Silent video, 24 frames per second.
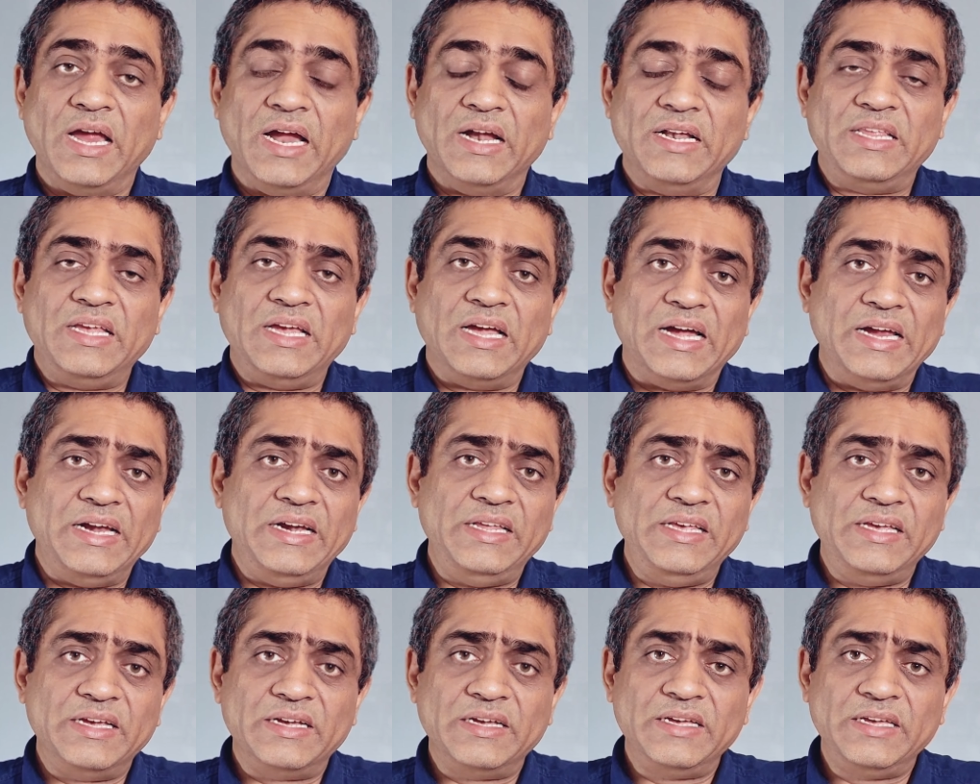And the
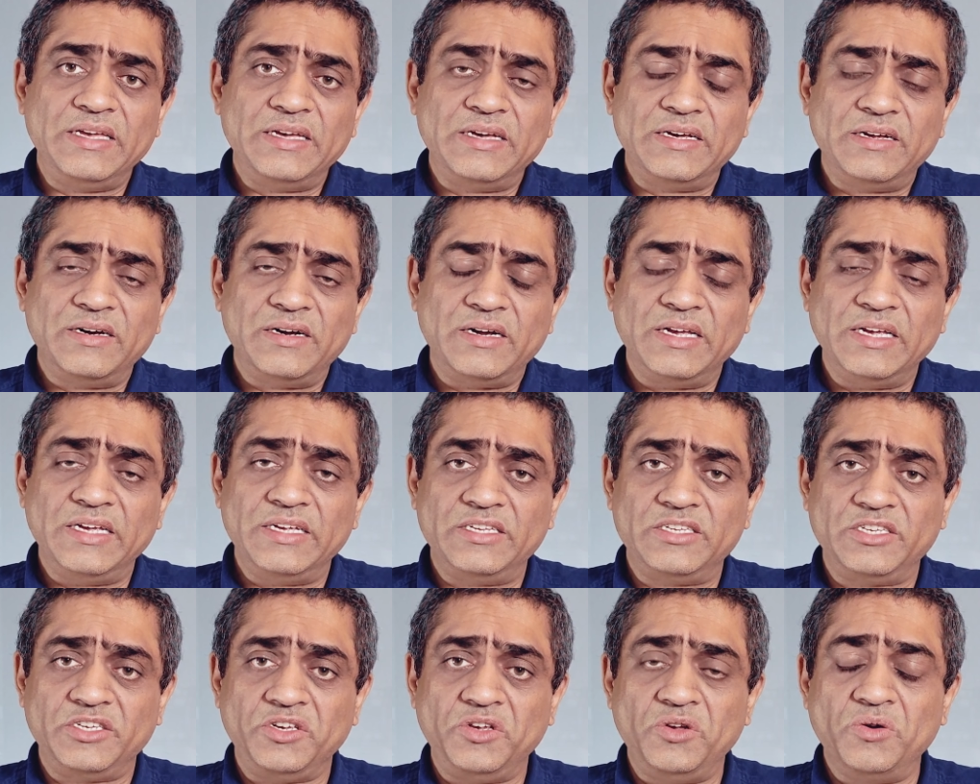idea here
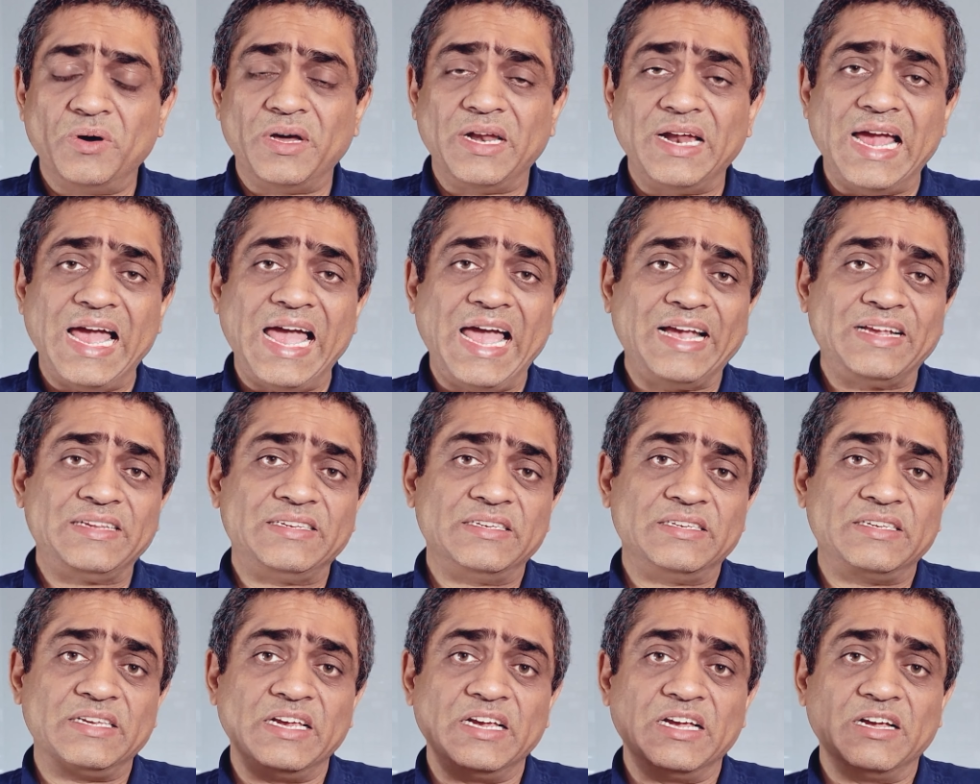is you are
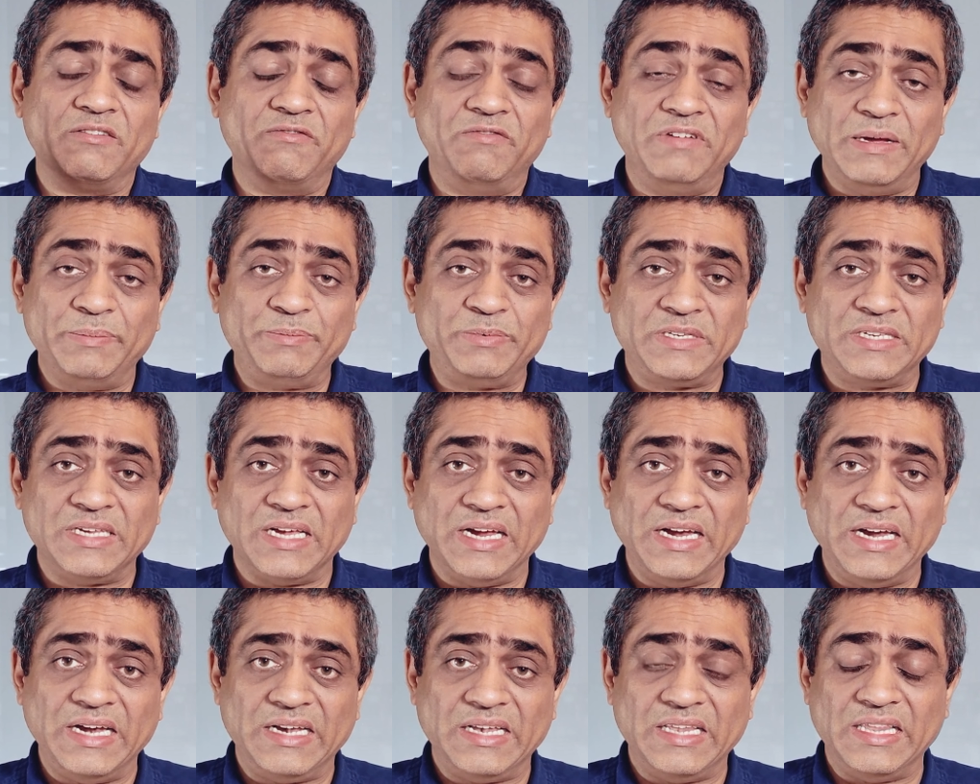accessing a
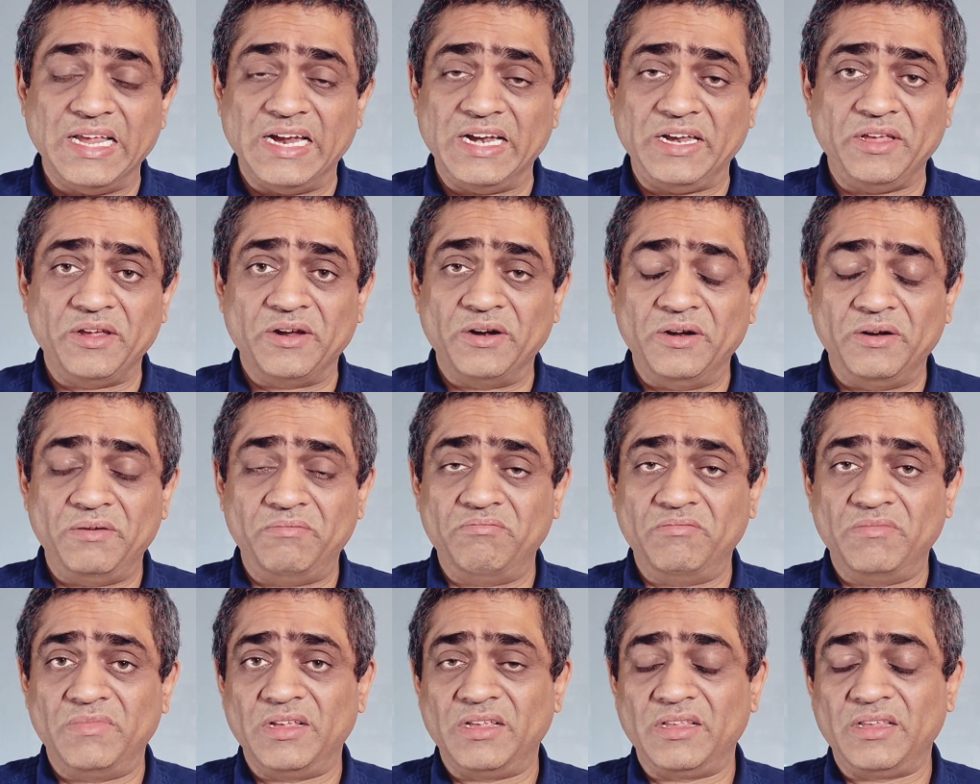website that
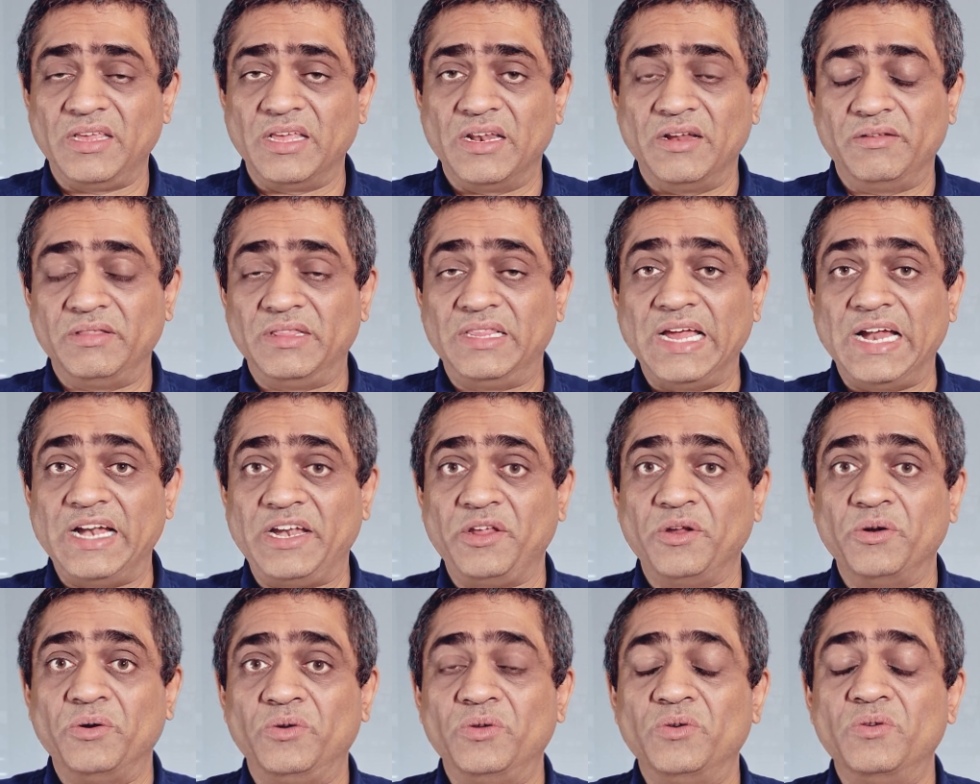
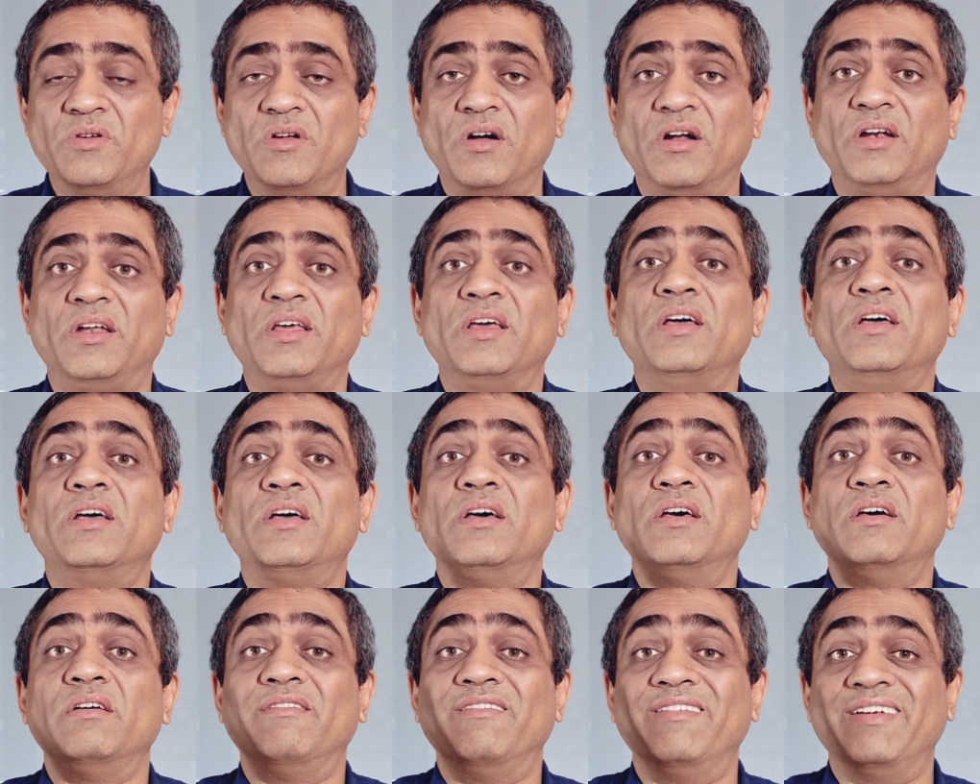you do not
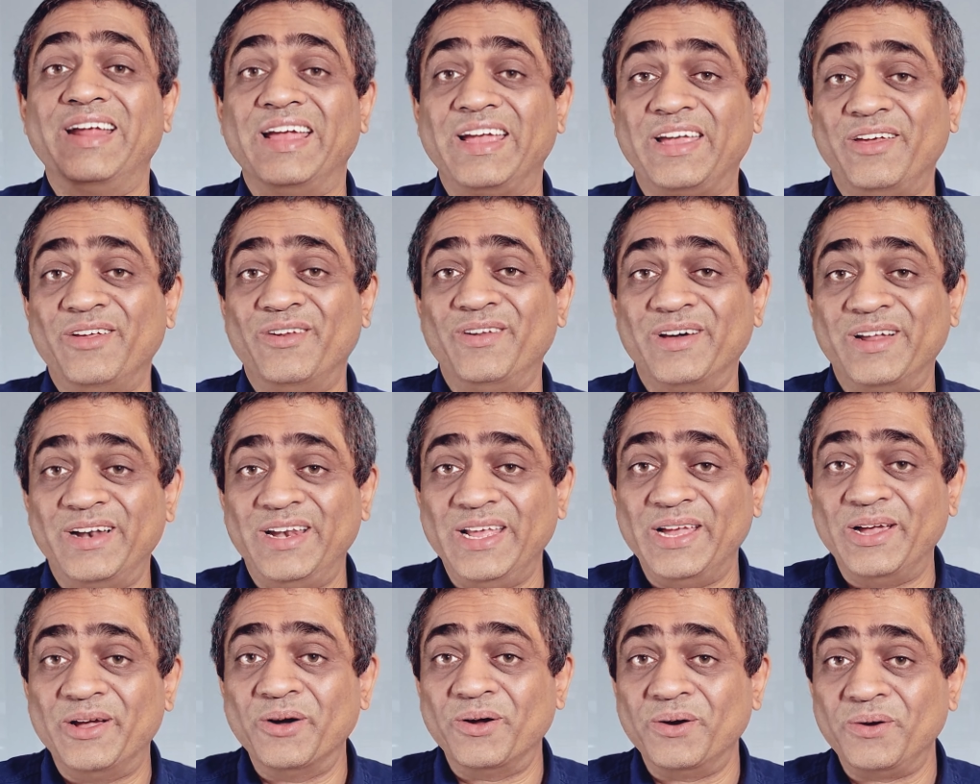
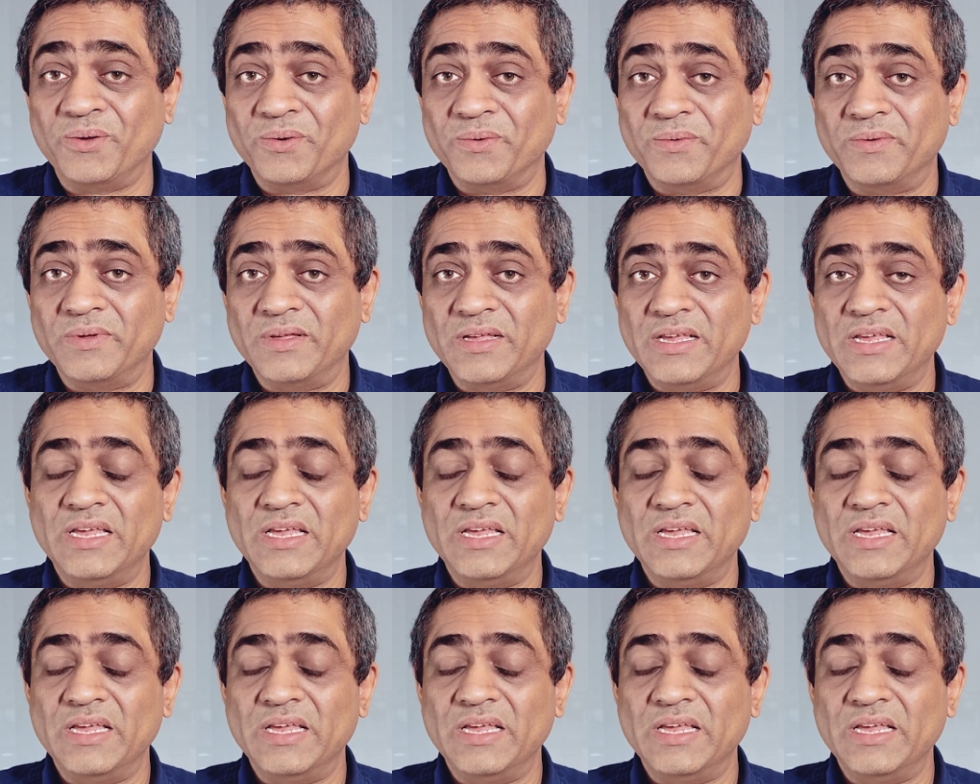regularly go to,